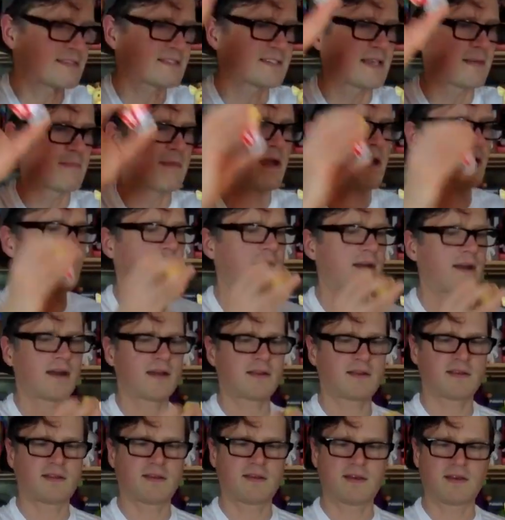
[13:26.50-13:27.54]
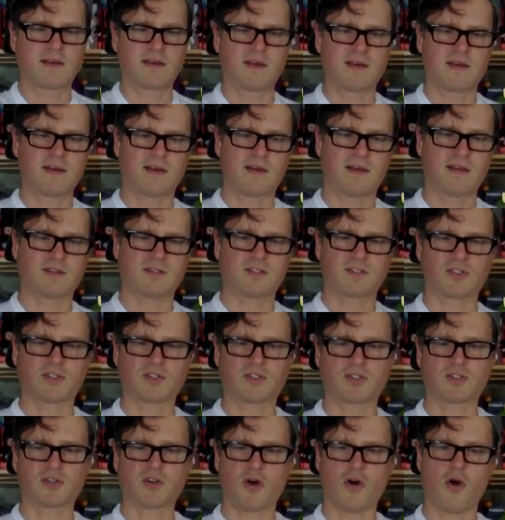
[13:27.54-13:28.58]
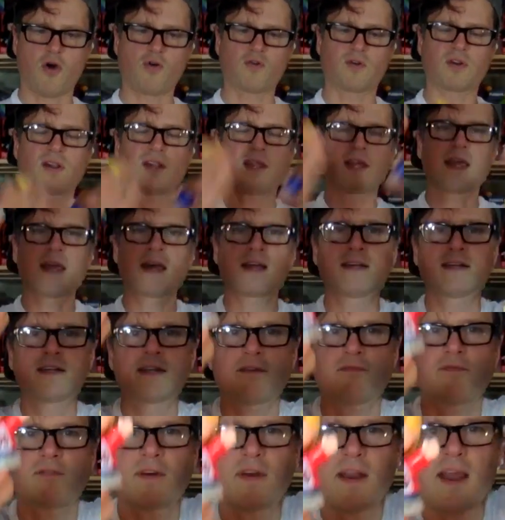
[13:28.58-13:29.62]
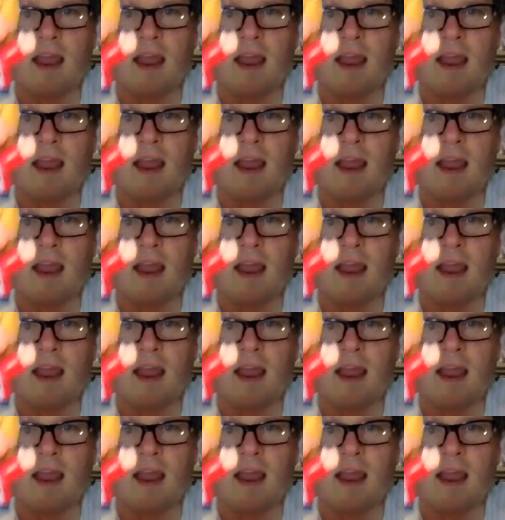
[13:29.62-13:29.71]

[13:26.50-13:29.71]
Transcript: same haircut? It's totally a different